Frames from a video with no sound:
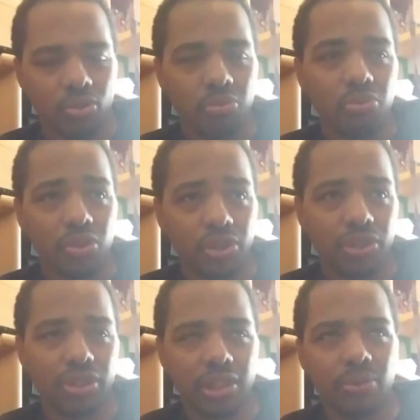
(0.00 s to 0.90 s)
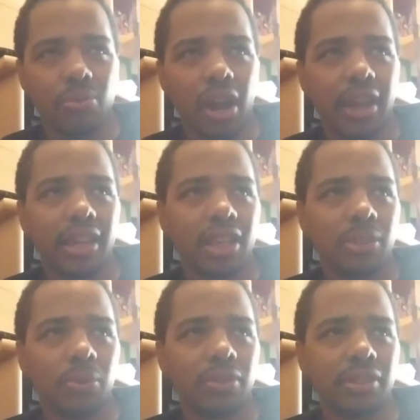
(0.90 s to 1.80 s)
which I guess
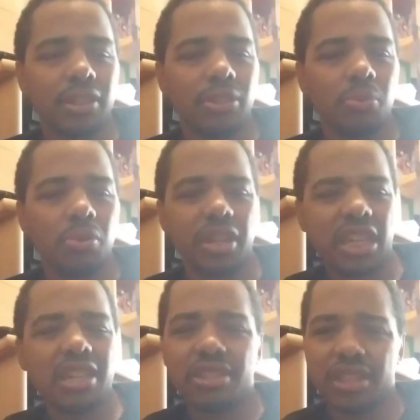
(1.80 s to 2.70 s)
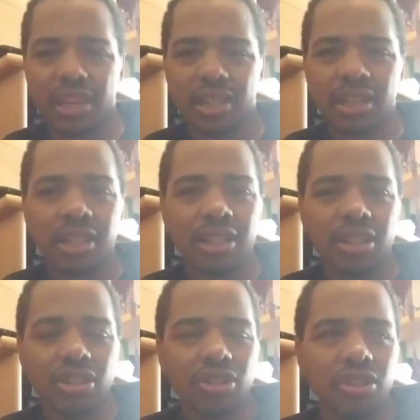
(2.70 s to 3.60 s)
was this Wookiee thing,
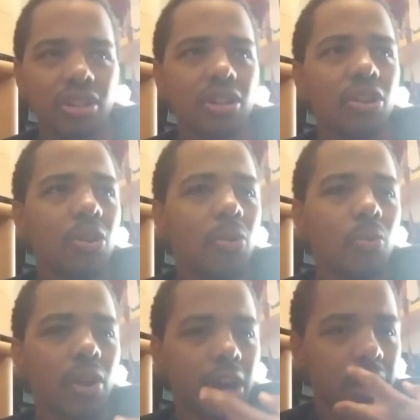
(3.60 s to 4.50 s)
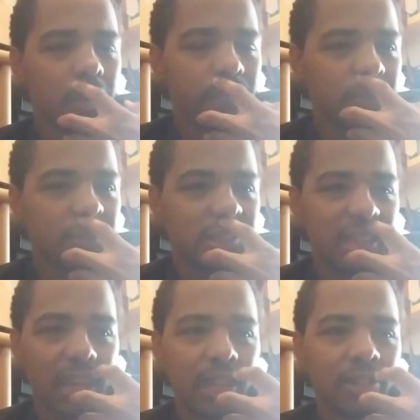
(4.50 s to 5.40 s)
where if you
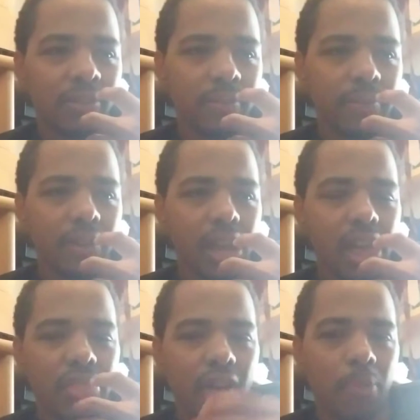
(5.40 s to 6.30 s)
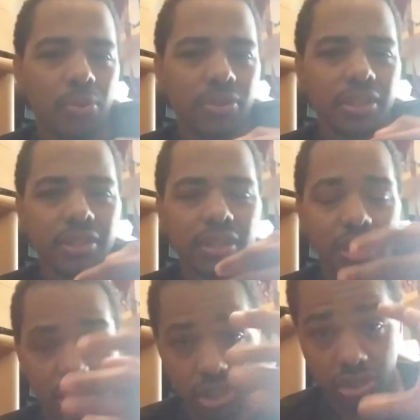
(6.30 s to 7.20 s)
save that
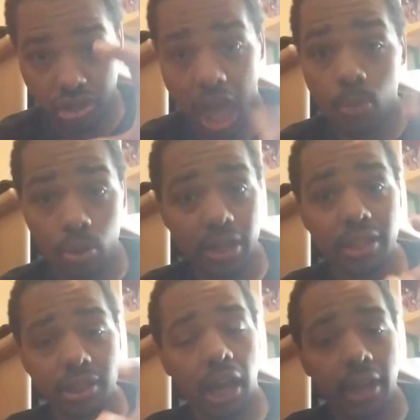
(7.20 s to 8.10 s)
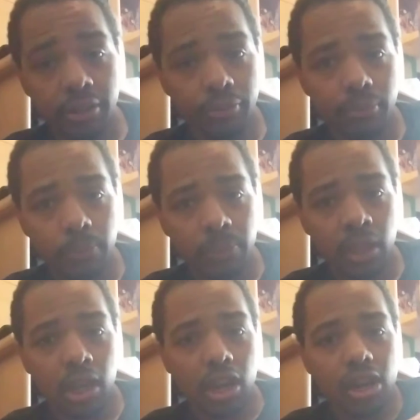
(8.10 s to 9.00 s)
Wookiee's life,
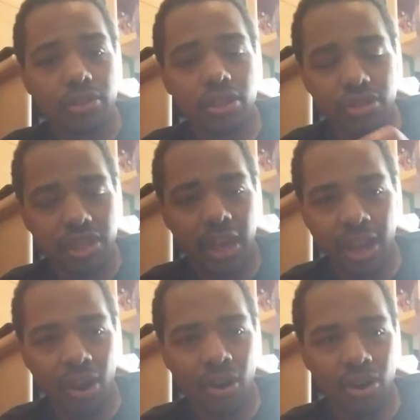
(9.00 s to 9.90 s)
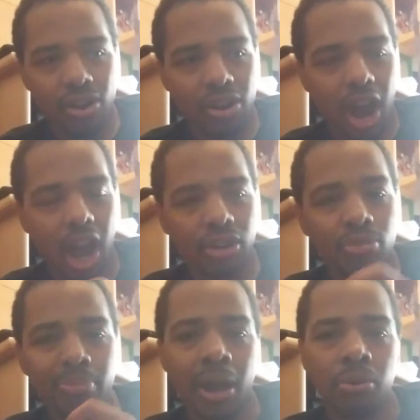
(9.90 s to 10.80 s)
then they are honor
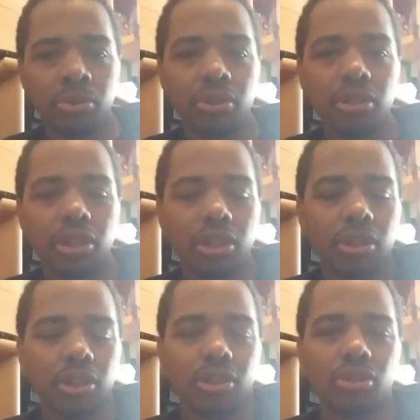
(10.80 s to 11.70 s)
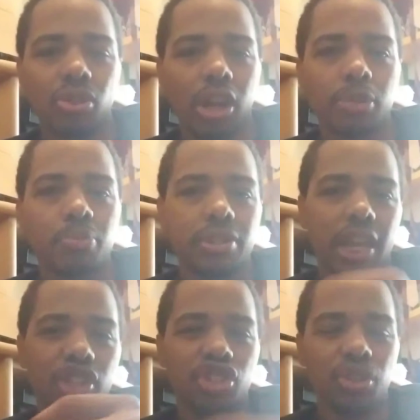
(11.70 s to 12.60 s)
bound to try to
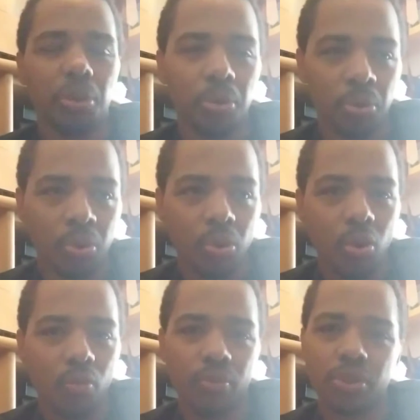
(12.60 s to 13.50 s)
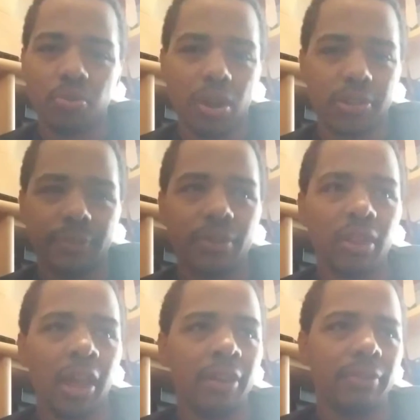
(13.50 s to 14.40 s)
protect you for the rest of your
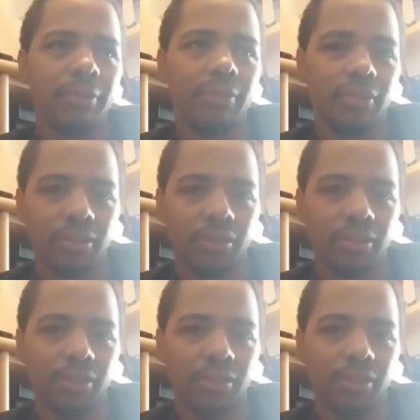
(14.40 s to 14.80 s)
life.